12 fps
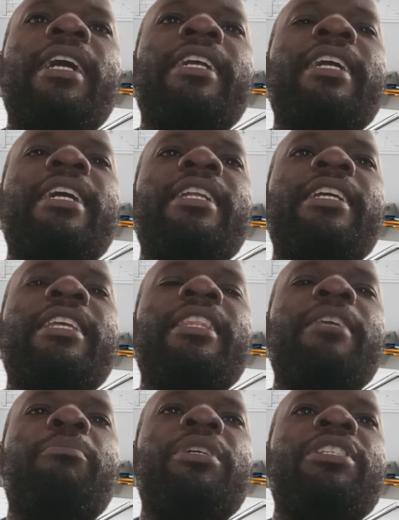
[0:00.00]
Again,
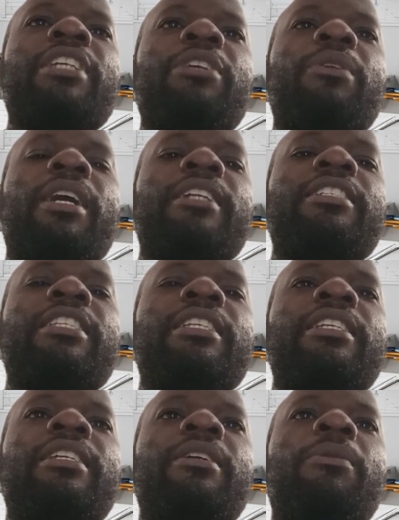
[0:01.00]
in the picture you can
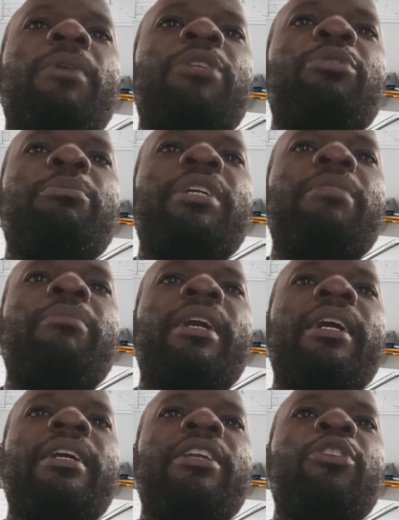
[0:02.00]
see what we mean
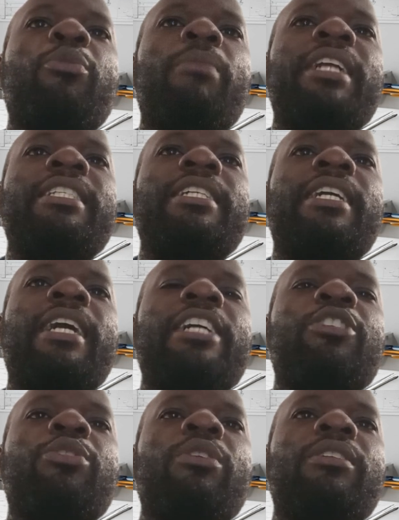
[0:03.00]
by pneumatic
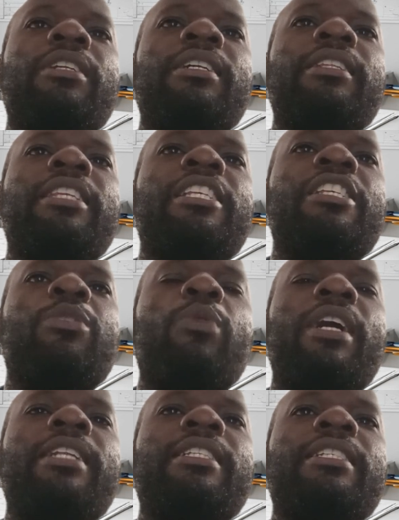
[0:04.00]
caisson. This is
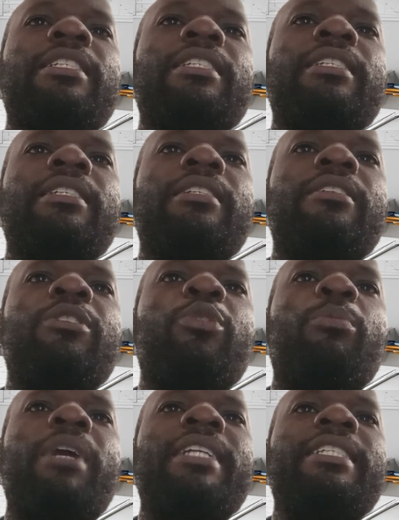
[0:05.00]
what
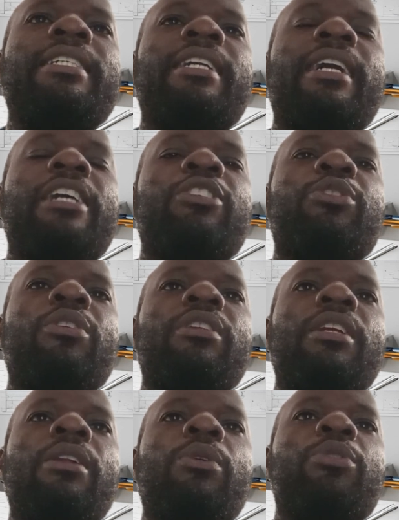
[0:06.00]
pneumatic
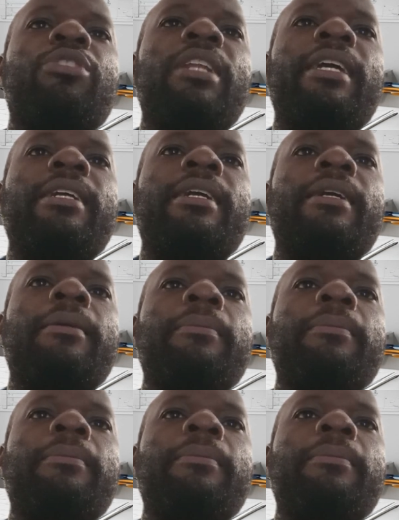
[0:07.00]
caisson looks like.